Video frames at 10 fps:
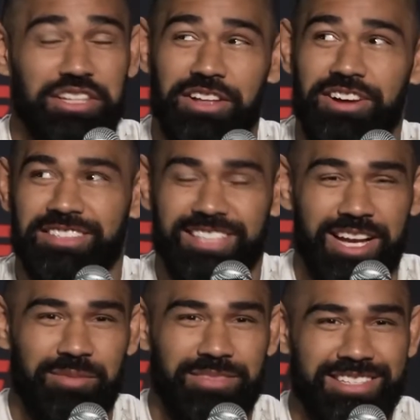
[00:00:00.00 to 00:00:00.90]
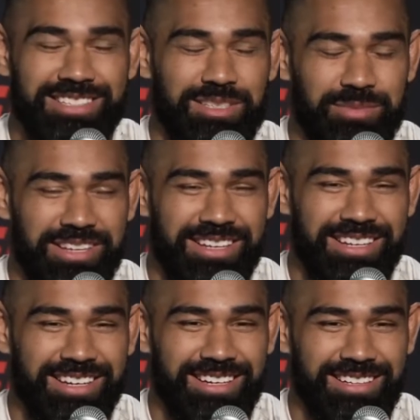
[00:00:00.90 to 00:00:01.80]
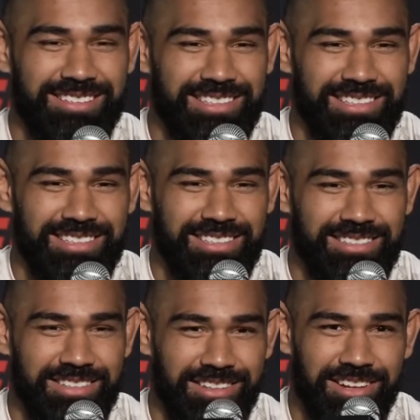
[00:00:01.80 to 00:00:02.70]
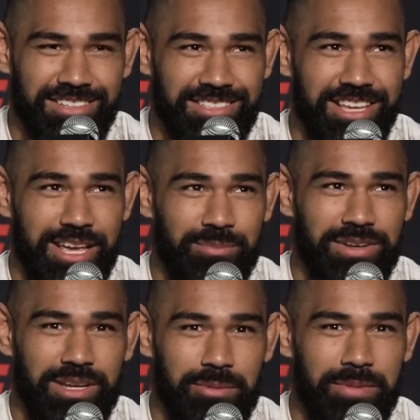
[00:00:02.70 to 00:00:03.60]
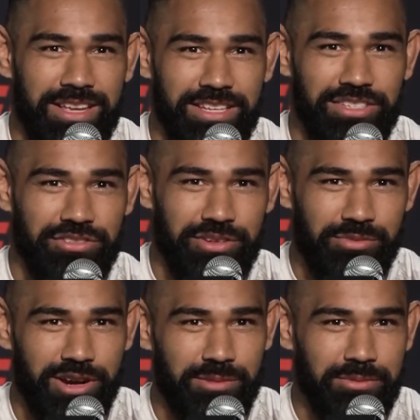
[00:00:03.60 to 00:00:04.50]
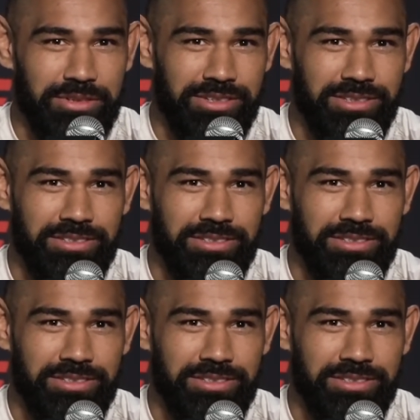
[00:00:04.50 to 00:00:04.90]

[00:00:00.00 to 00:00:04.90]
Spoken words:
a long time. This has been the longest camp in MMA history, probably.